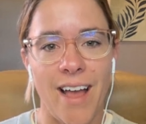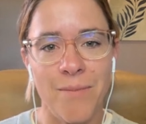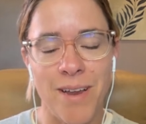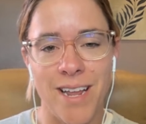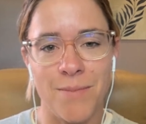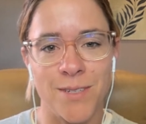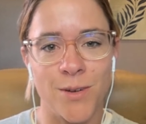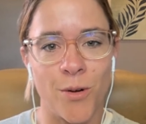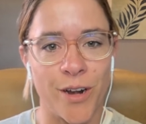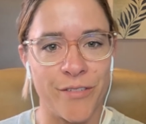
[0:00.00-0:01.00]
Hi, my name
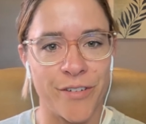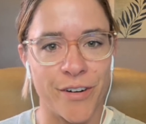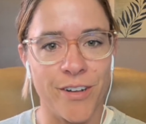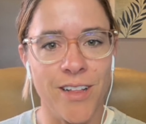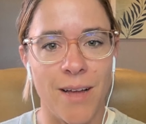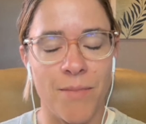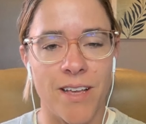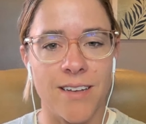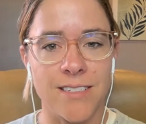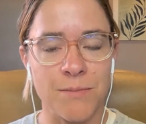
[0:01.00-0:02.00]
is Courtney Ferl. I'm
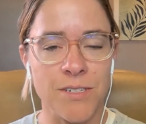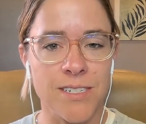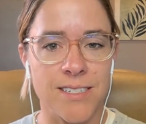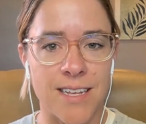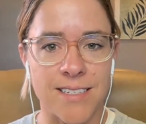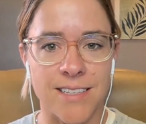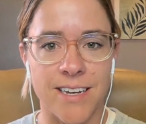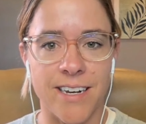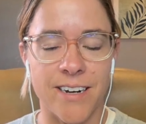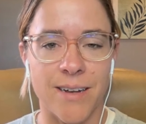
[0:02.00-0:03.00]
the Customer Success
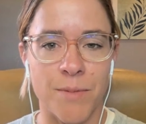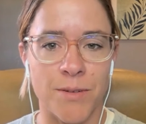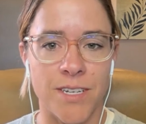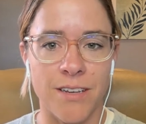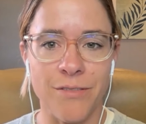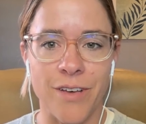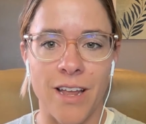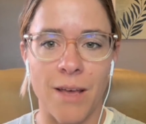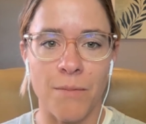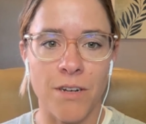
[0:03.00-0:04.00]
Lead here at Motif,
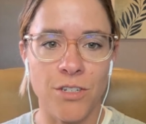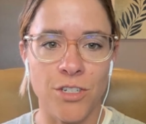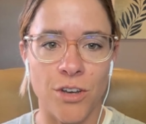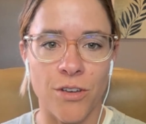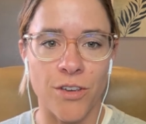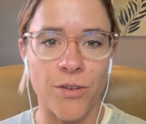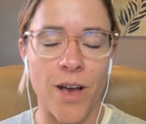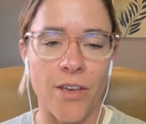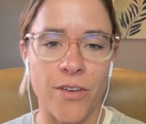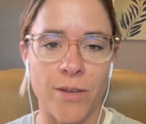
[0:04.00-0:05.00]
and I'm going to show
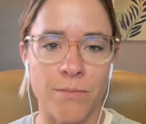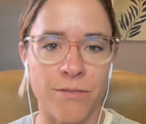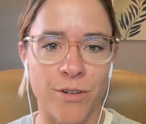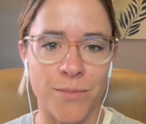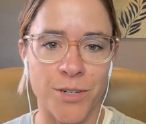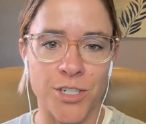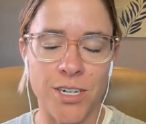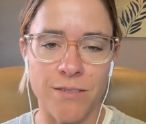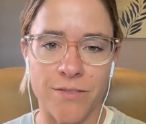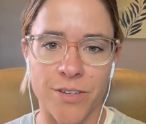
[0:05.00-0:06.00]
you how you can perform your
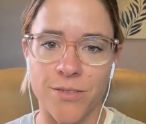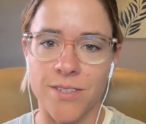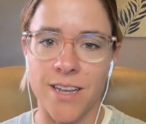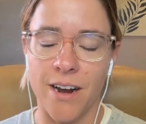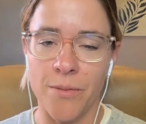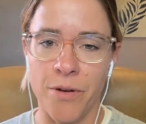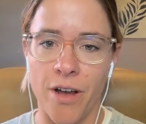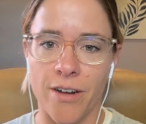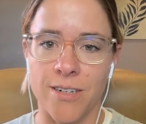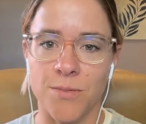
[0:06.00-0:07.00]
sheet reviews in our
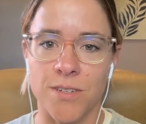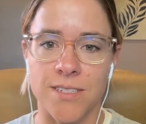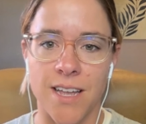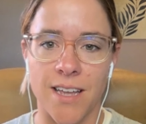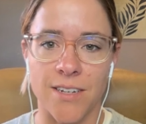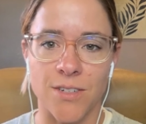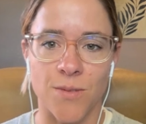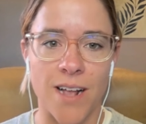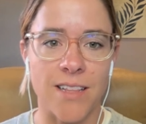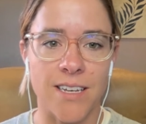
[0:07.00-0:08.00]
product while staying
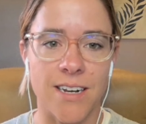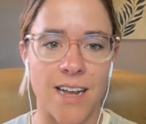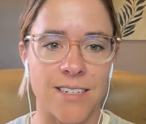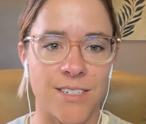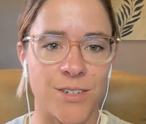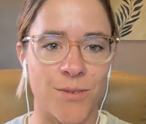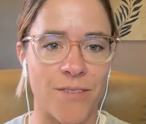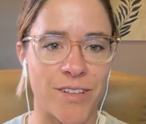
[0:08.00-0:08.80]
directly connected to